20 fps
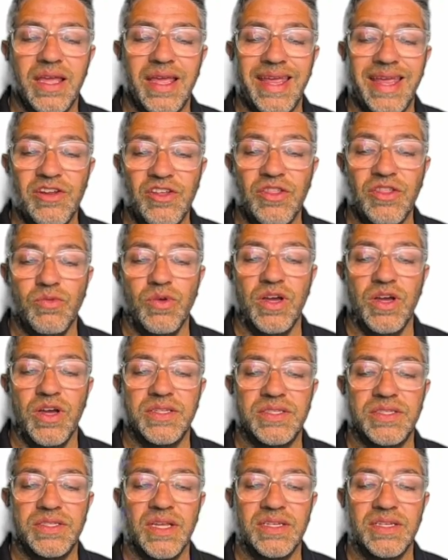in other
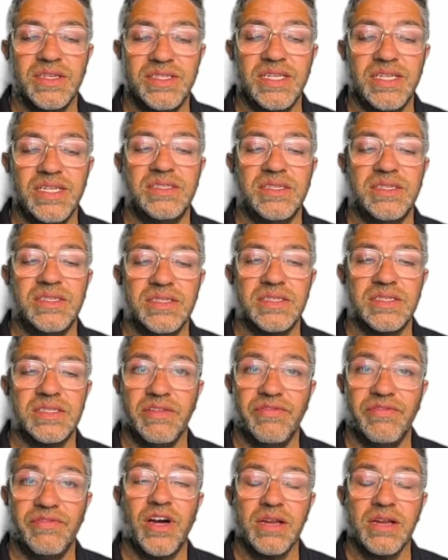words, distance
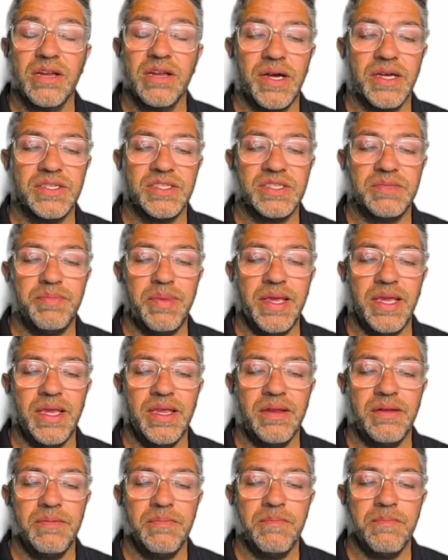divided by
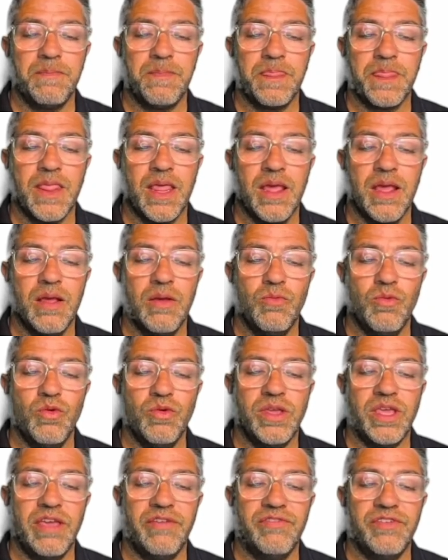speed, will
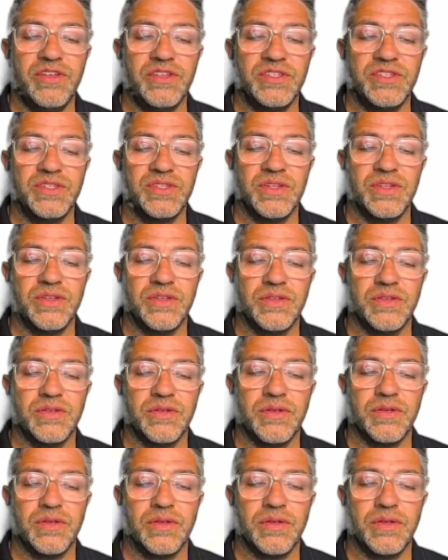give us
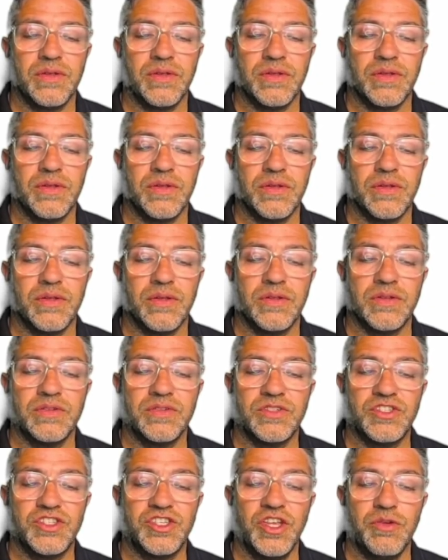
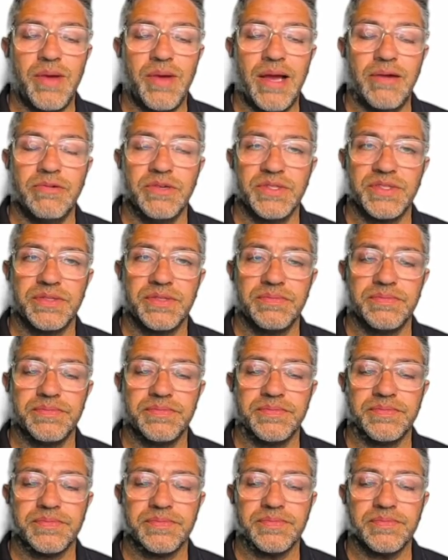2 hours.
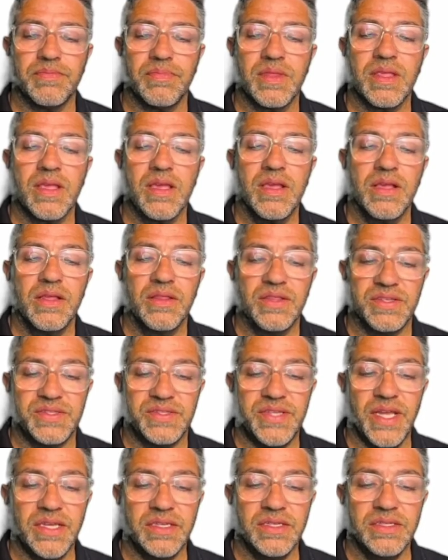The
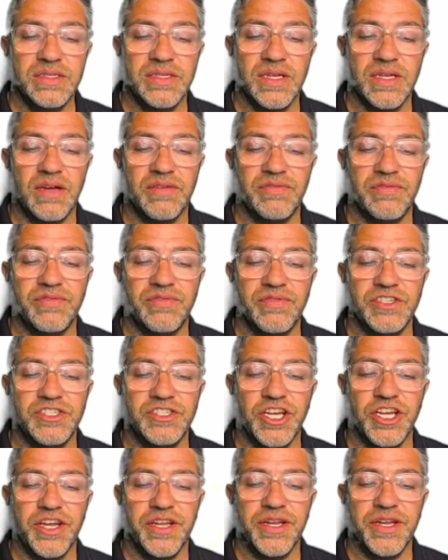second half of the
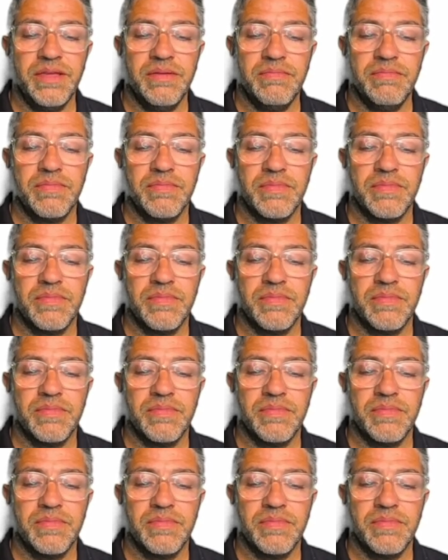journey,